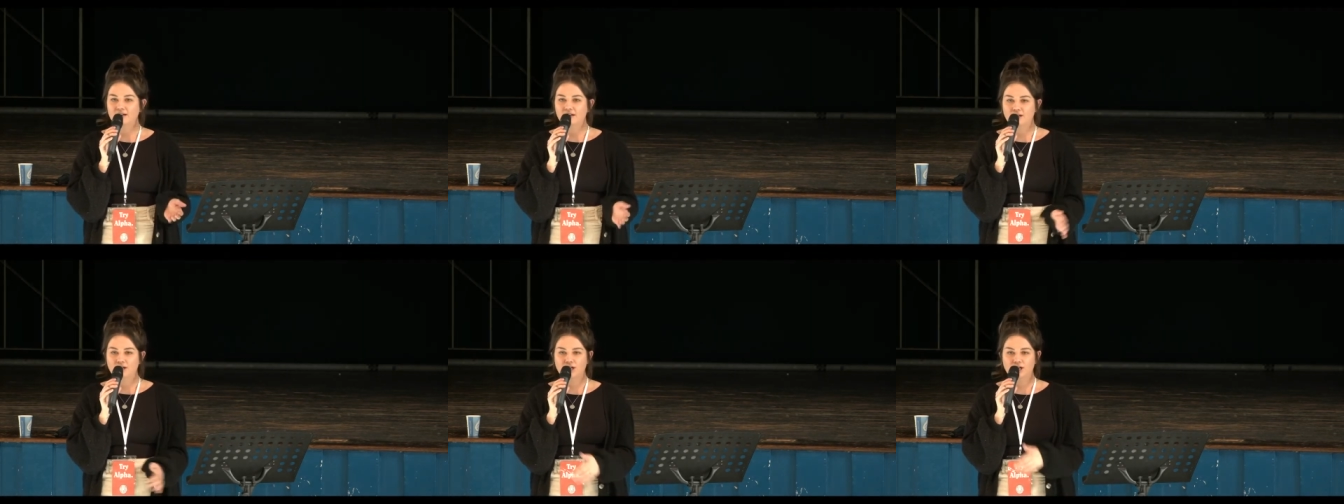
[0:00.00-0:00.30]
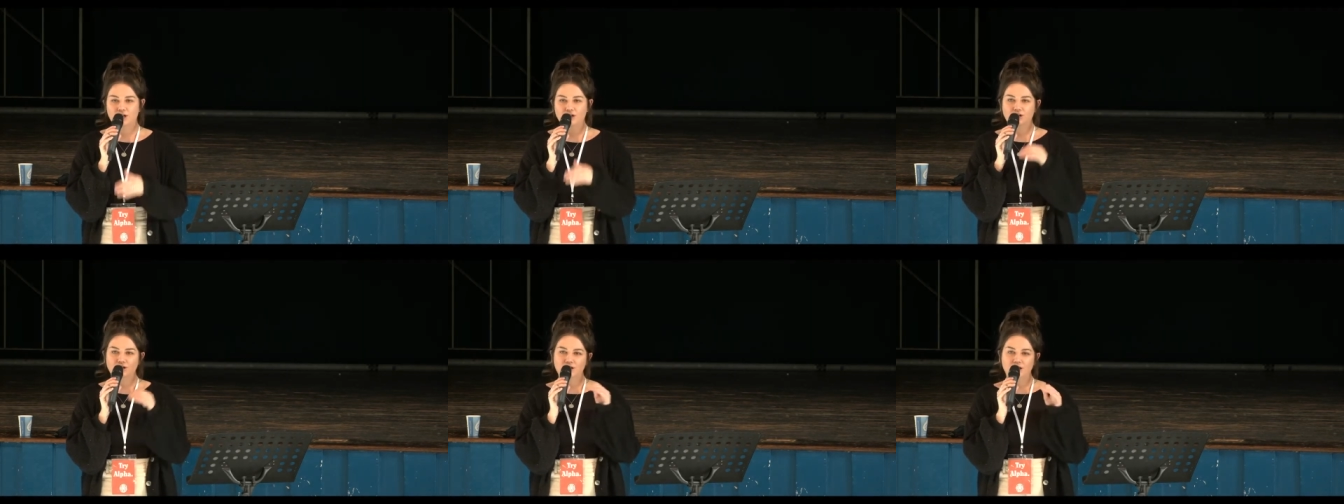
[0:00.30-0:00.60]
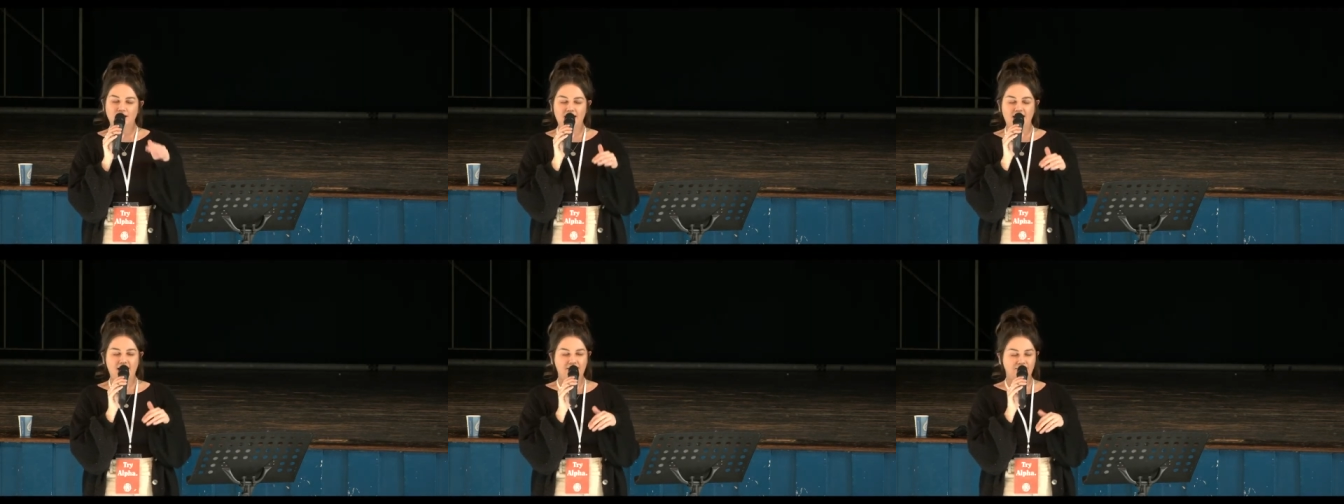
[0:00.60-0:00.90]
You know, you
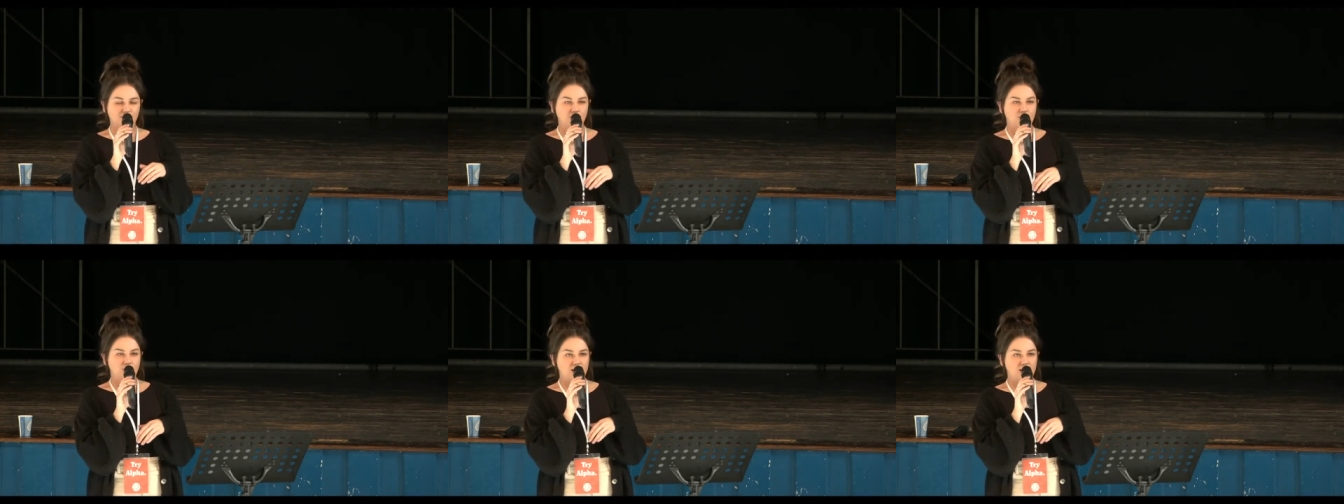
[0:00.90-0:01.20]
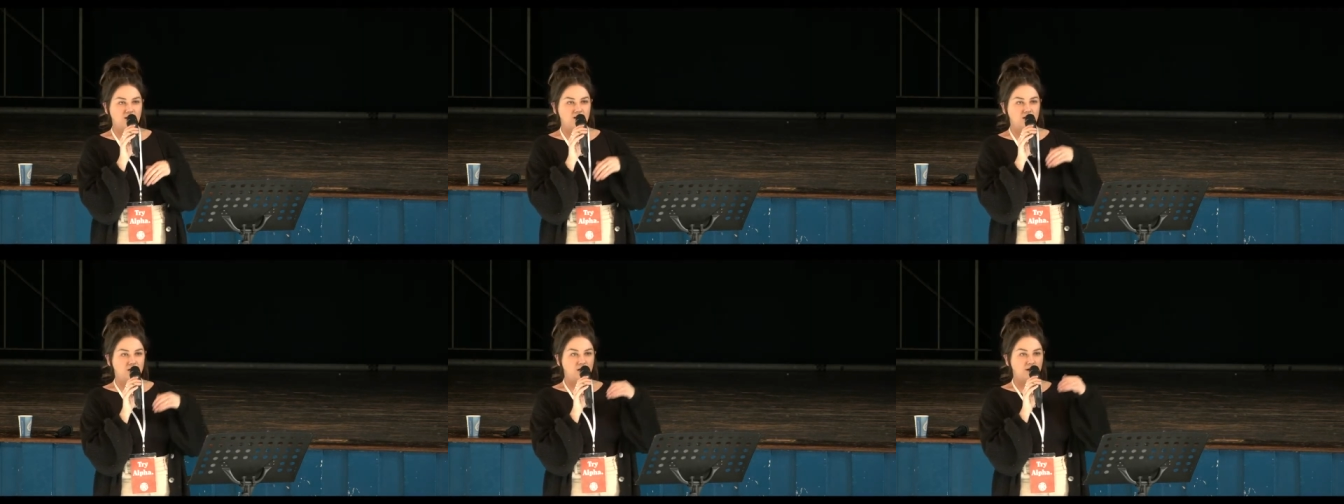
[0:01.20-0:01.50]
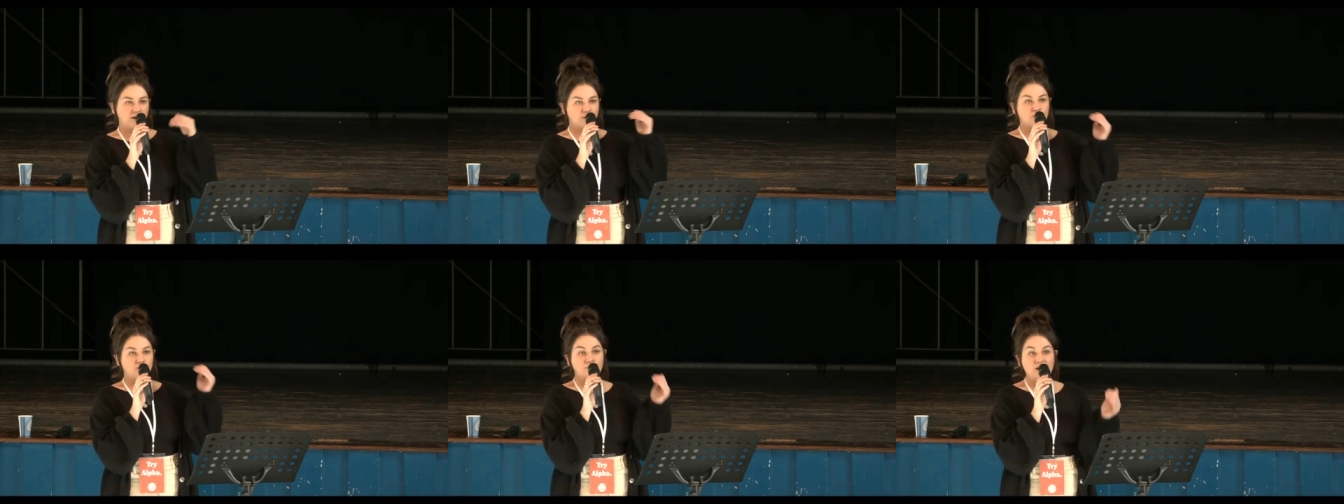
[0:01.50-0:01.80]
don't have to be in a,
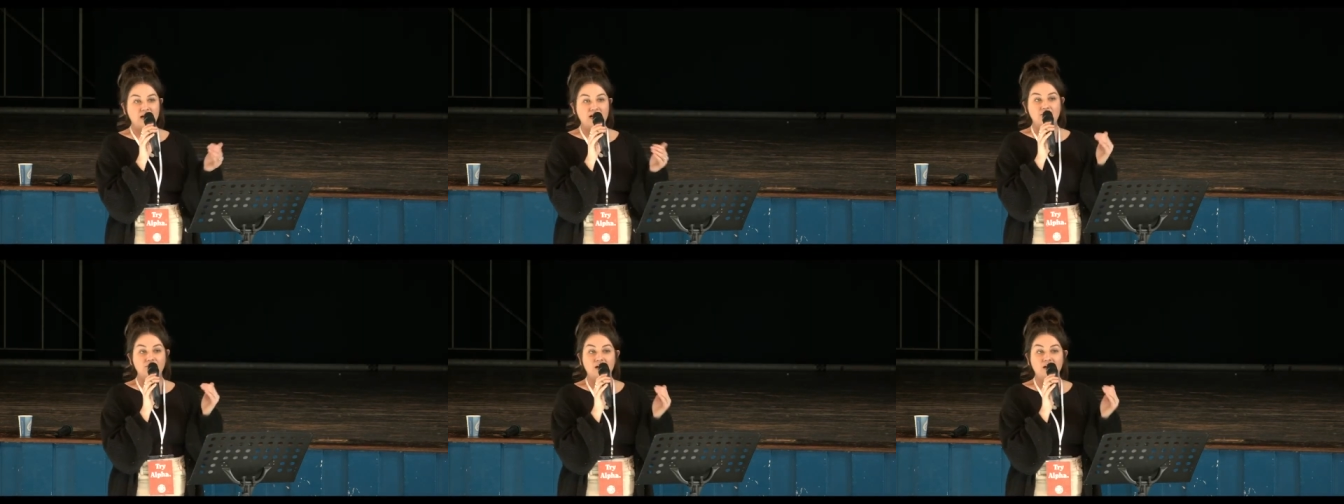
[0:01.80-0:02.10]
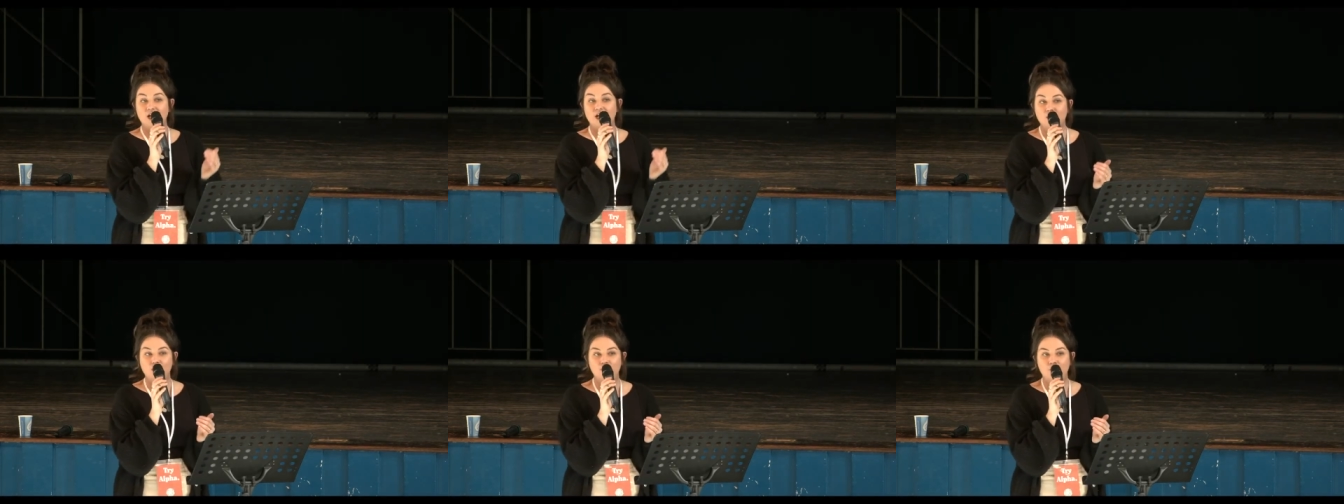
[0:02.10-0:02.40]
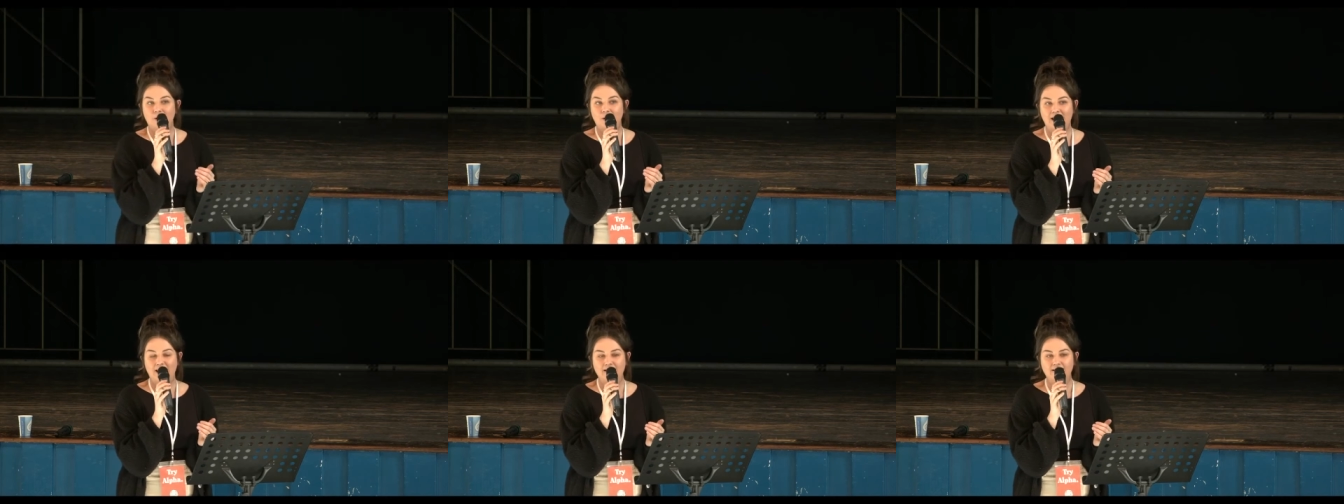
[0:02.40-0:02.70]
a really, really good
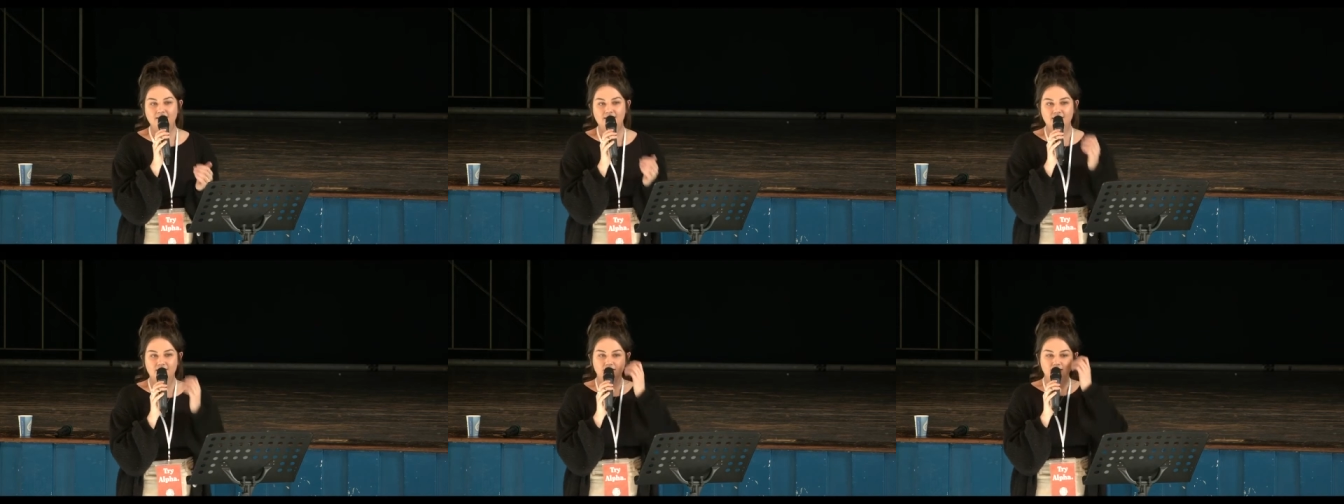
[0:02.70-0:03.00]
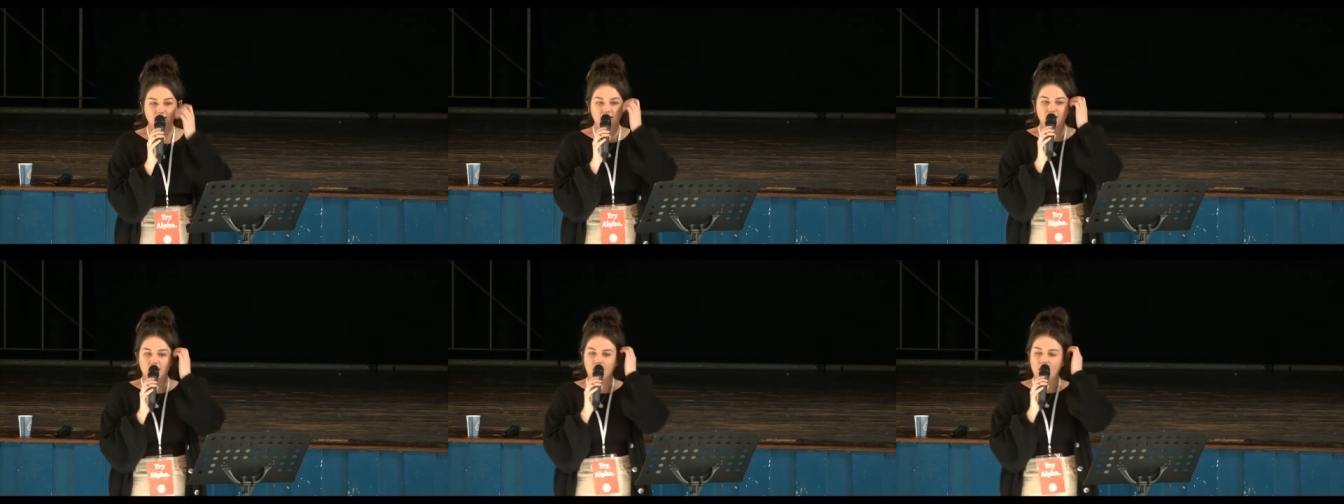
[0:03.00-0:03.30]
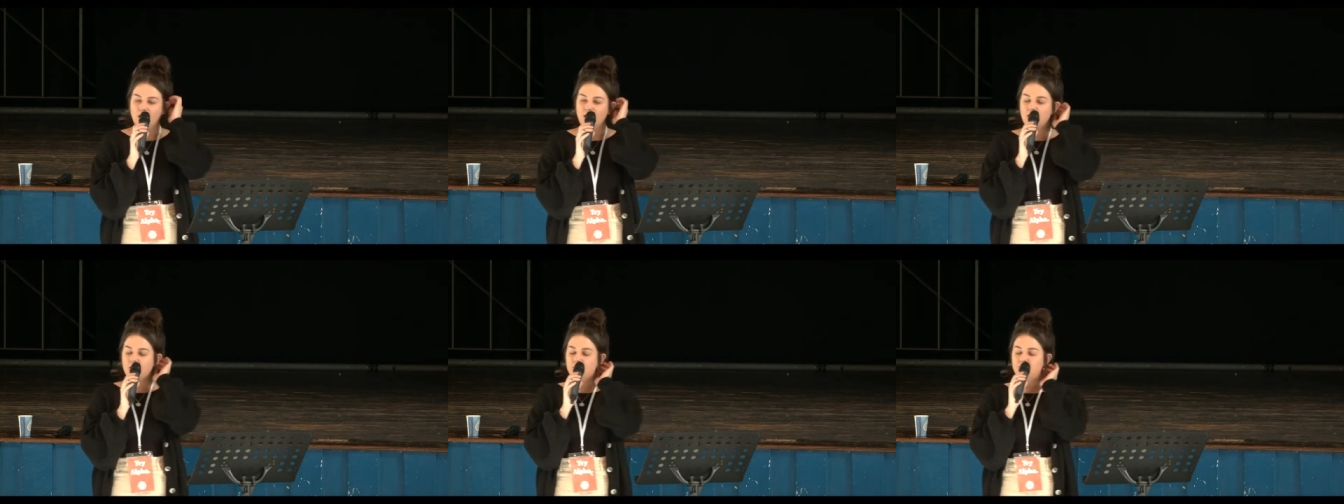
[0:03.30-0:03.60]
place
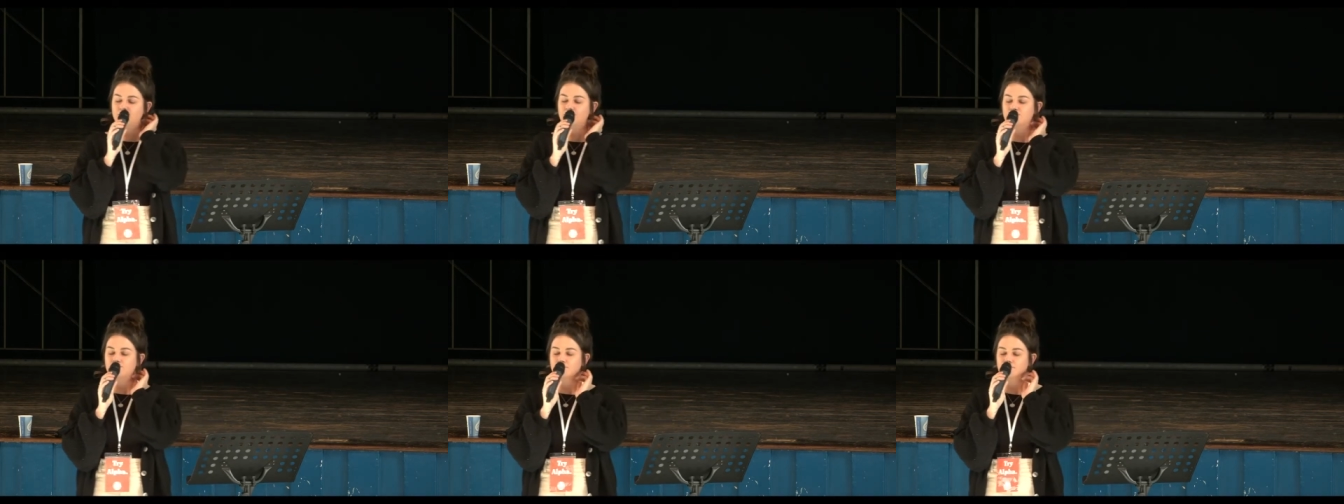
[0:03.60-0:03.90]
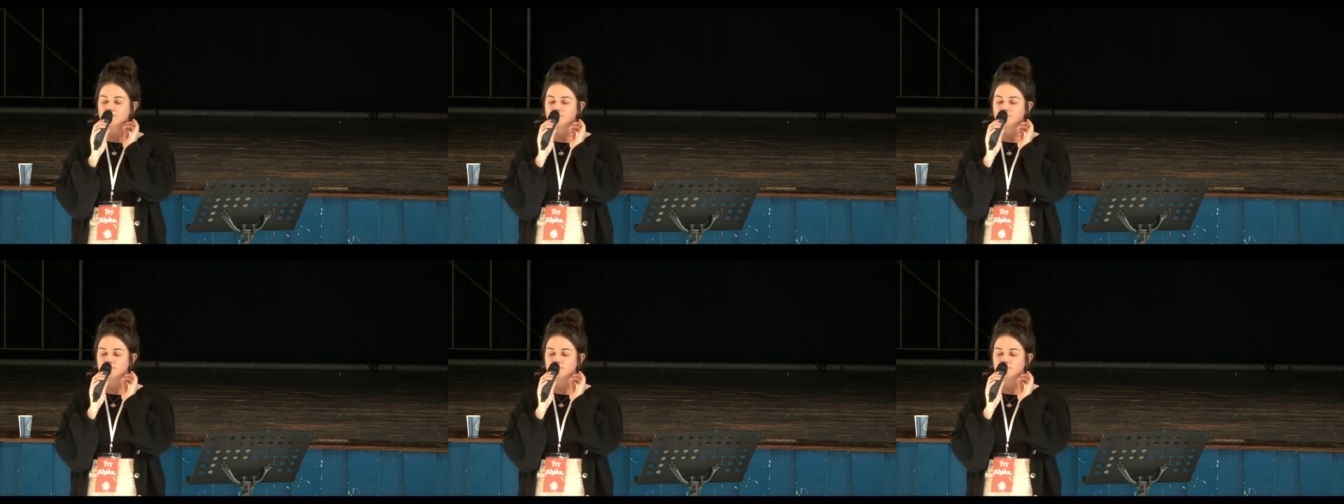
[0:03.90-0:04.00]
um,